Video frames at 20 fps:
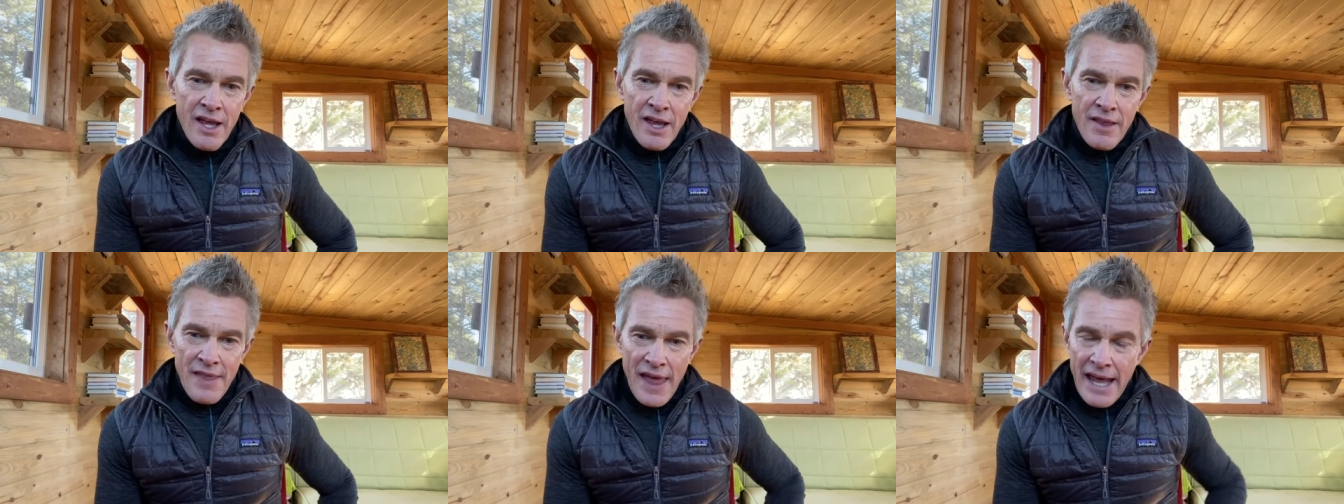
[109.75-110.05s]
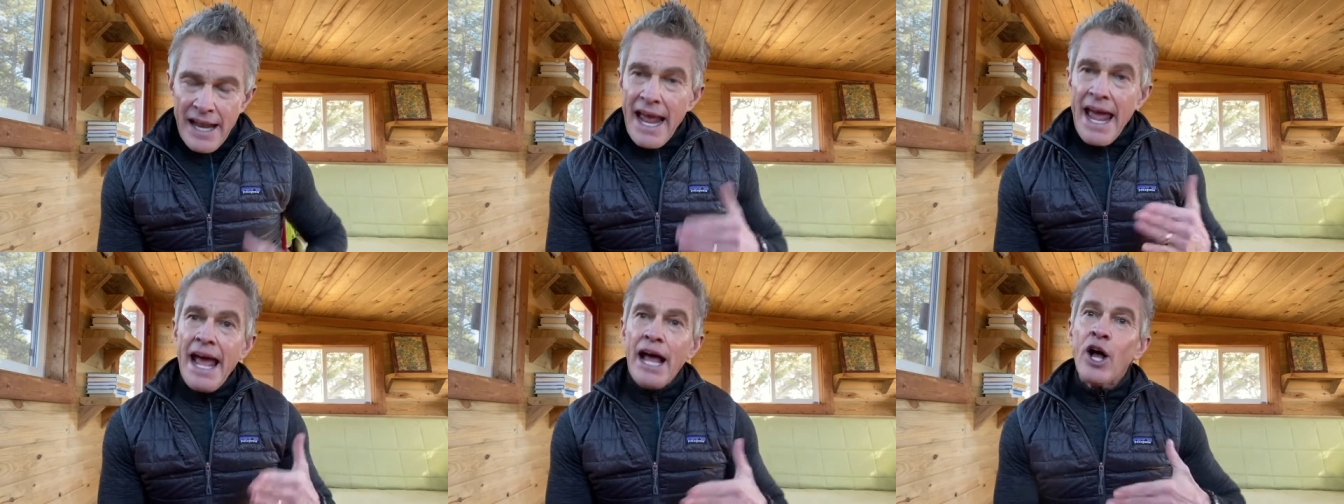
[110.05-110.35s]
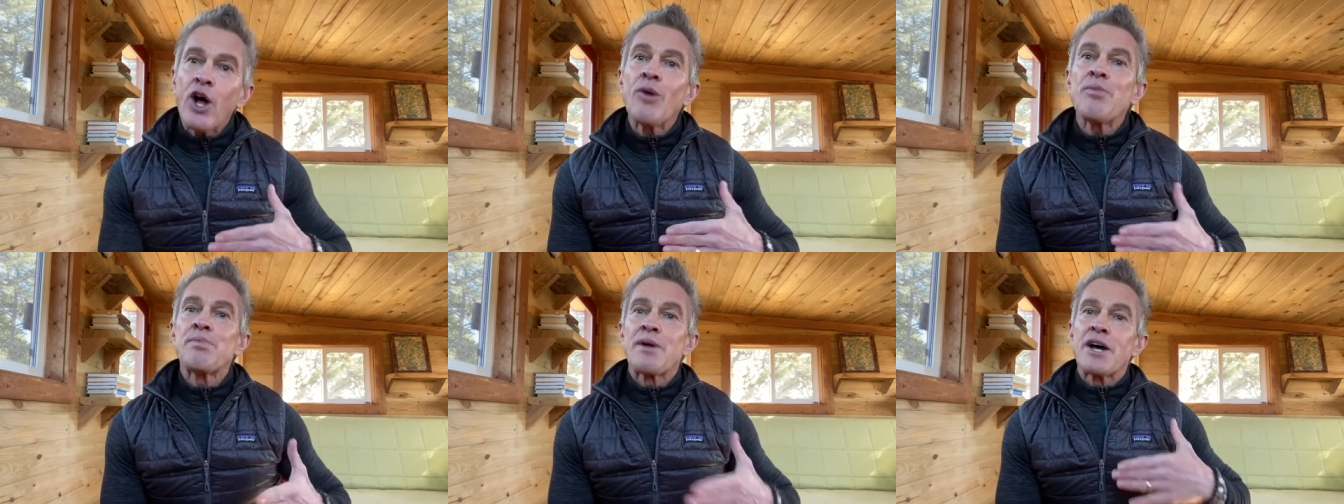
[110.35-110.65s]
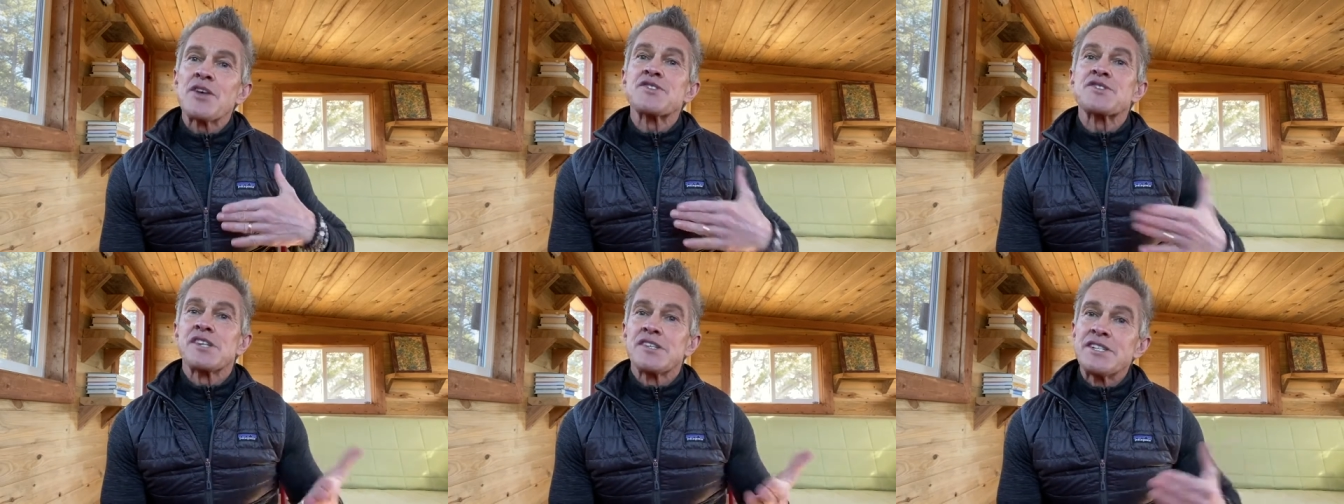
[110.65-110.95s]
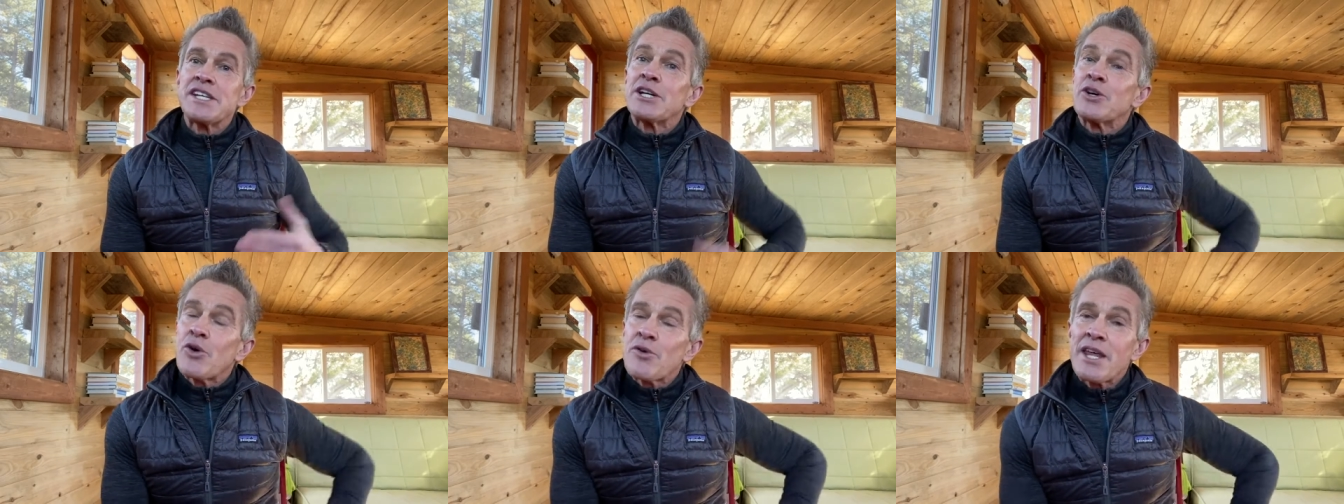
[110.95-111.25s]
that help us to
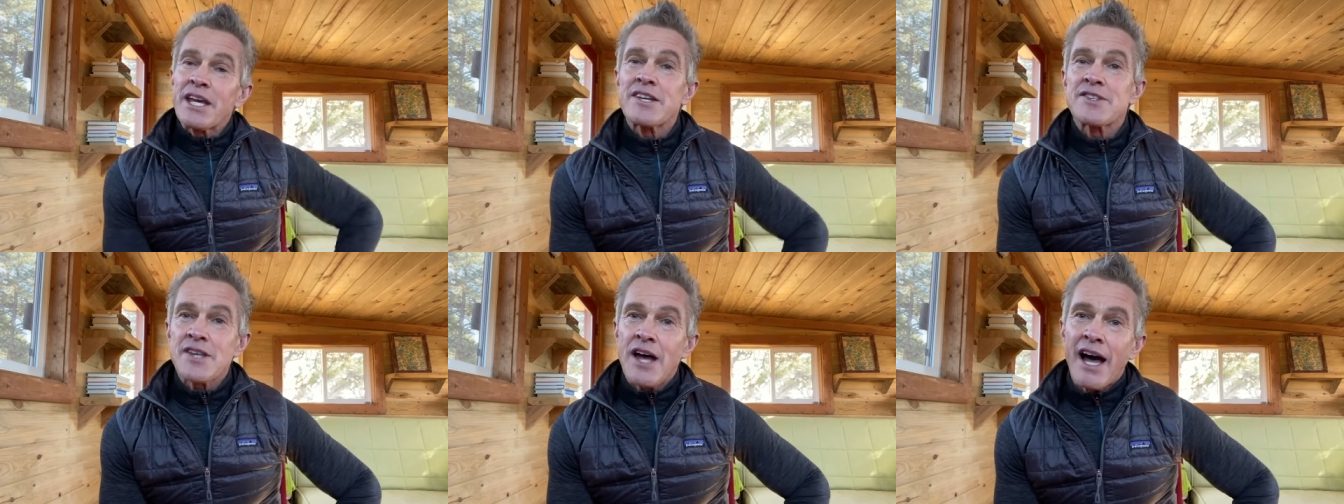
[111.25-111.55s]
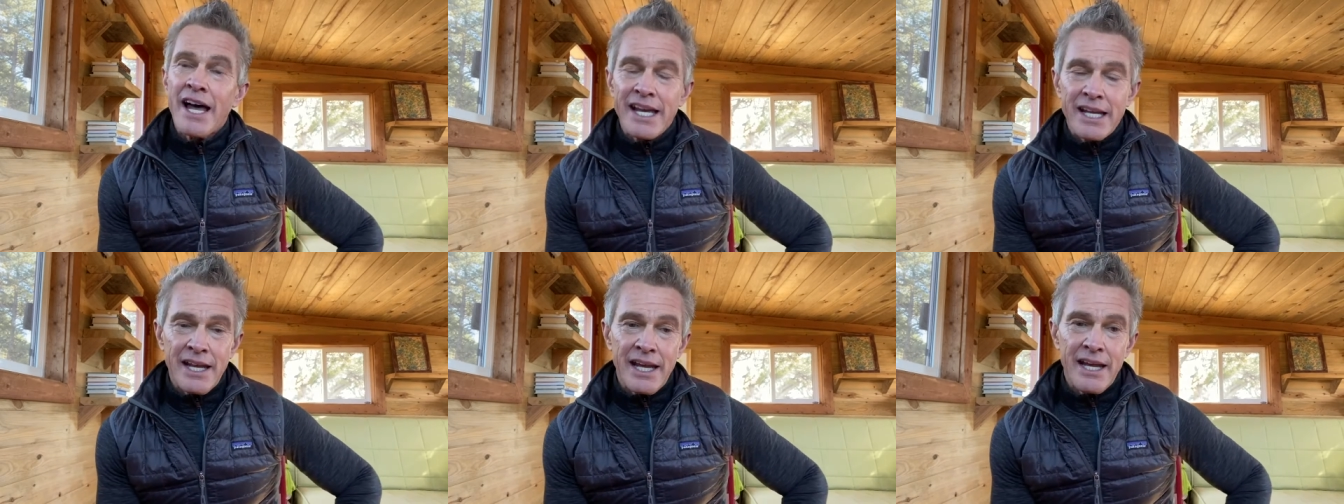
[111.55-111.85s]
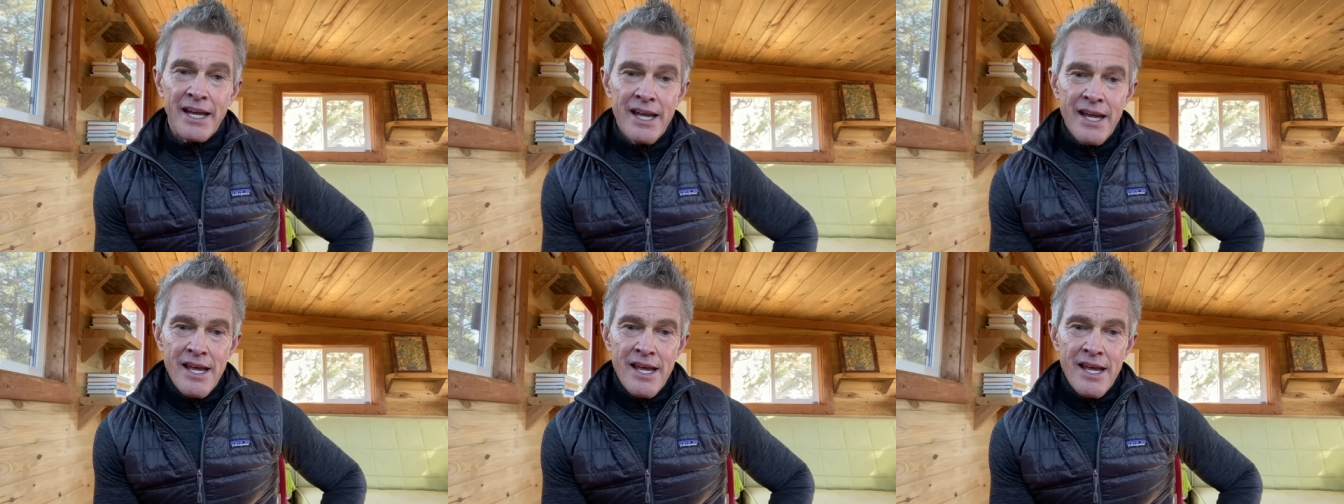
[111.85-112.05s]
deal with anxiety.